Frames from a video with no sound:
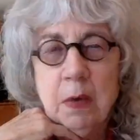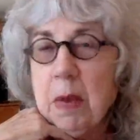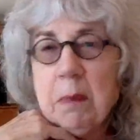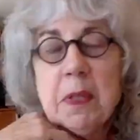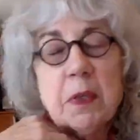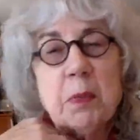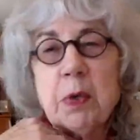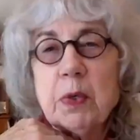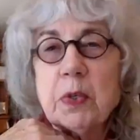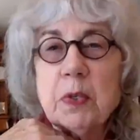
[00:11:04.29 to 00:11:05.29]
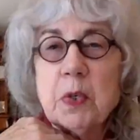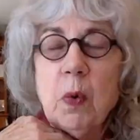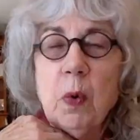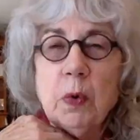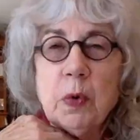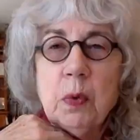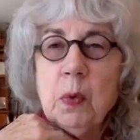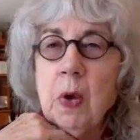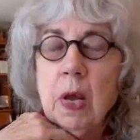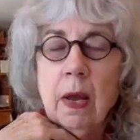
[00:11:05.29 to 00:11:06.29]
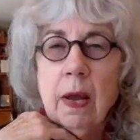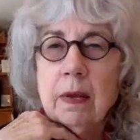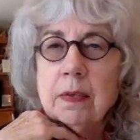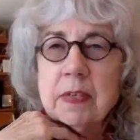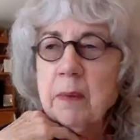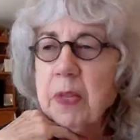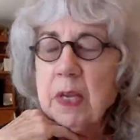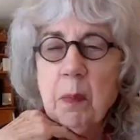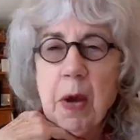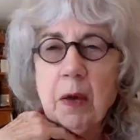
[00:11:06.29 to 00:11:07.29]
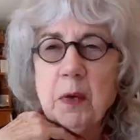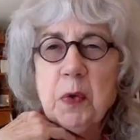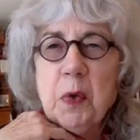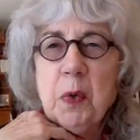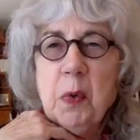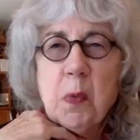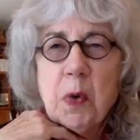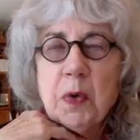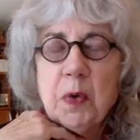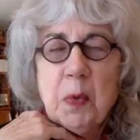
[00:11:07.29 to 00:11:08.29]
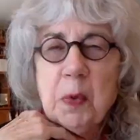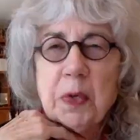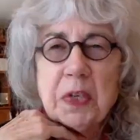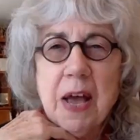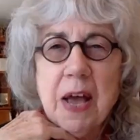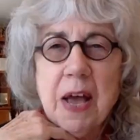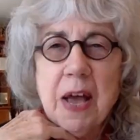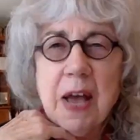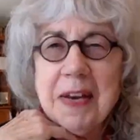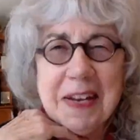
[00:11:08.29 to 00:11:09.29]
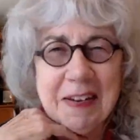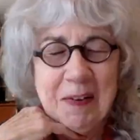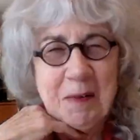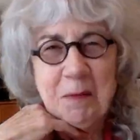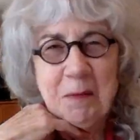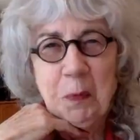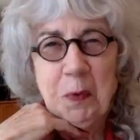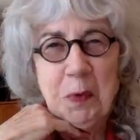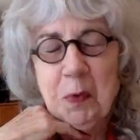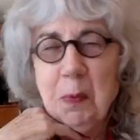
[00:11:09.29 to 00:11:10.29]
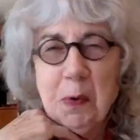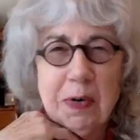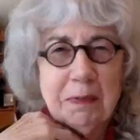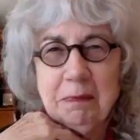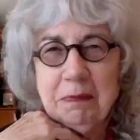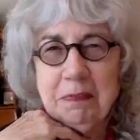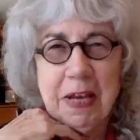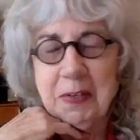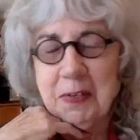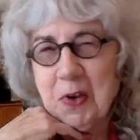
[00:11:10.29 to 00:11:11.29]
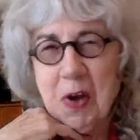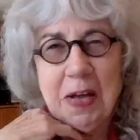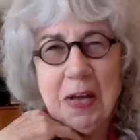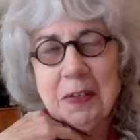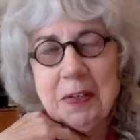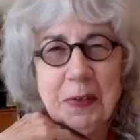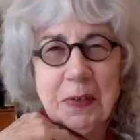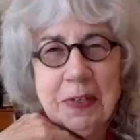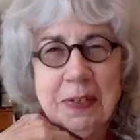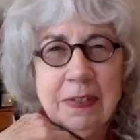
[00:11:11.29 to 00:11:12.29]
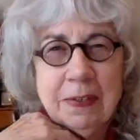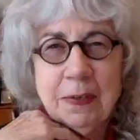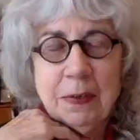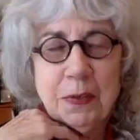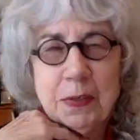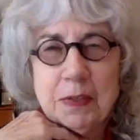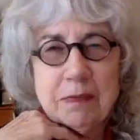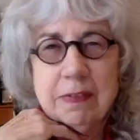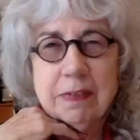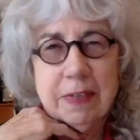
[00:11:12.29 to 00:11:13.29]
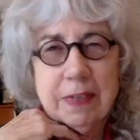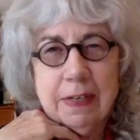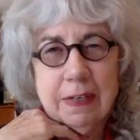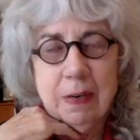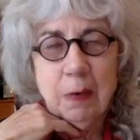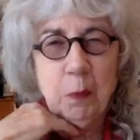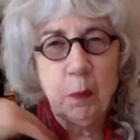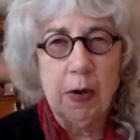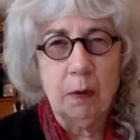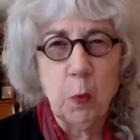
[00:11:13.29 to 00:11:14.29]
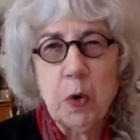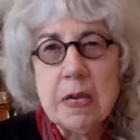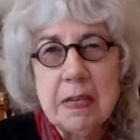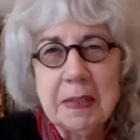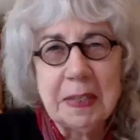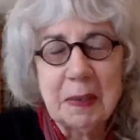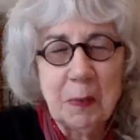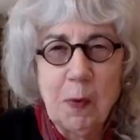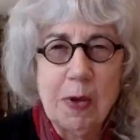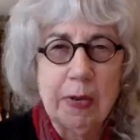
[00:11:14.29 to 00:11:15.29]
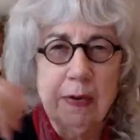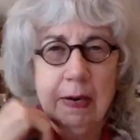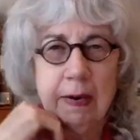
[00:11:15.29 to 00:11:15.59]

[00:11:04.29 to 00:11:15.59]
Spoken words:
Maybe this person told you something about you when you were tiny, when you were like a toddler or just a wee little one.